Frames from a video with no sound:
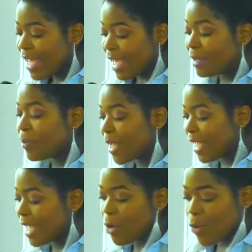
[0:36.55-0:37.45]
and
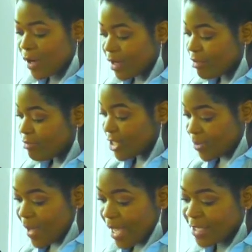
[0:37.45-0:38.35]
pay our
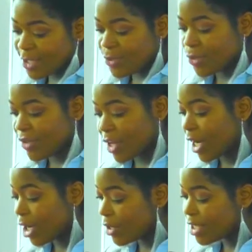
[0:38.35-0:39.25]
respect to
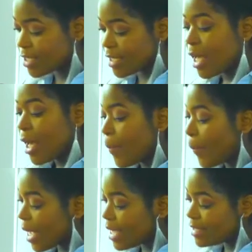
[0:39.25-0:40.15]
their elders,
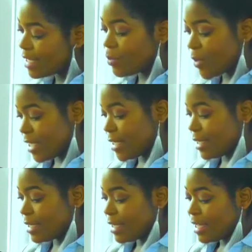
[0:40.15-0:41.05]
past and
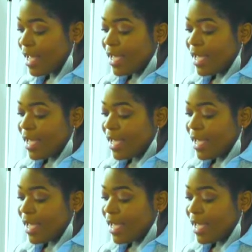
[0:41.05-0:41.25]
present.